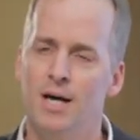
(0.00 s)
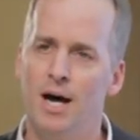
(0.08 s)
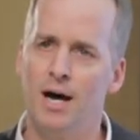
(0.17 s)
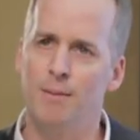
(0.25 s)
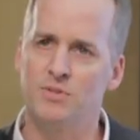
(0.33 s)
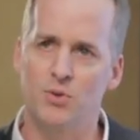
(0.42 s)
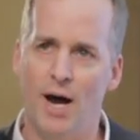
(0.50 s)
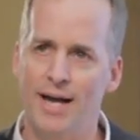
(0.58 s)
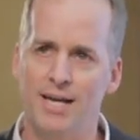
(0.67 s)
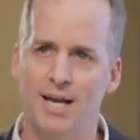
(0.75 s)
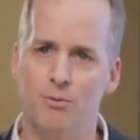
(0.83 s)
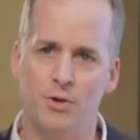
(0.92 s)
but um, so I
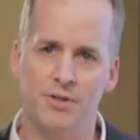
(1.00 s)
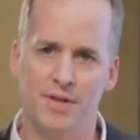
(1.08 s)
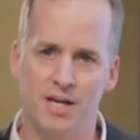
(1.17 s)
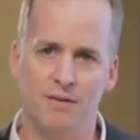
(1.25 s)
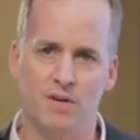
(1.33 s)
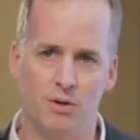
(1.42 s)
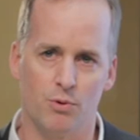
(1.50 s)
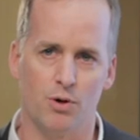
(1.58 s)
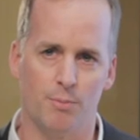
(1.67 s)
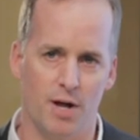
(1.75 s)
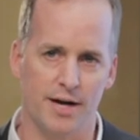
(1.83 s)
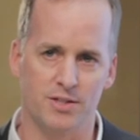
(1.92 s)
can't really think of any
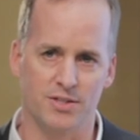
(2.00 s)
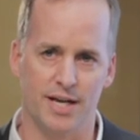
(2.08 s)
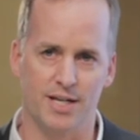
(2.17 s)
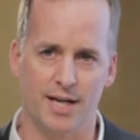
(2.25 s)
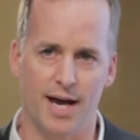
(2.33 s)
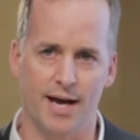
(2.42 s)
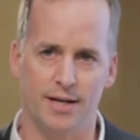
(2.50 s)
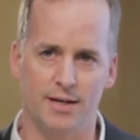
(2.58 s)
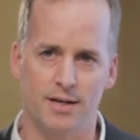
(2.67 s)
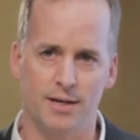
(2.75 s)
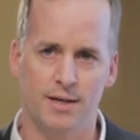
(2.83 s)
roadblocks like that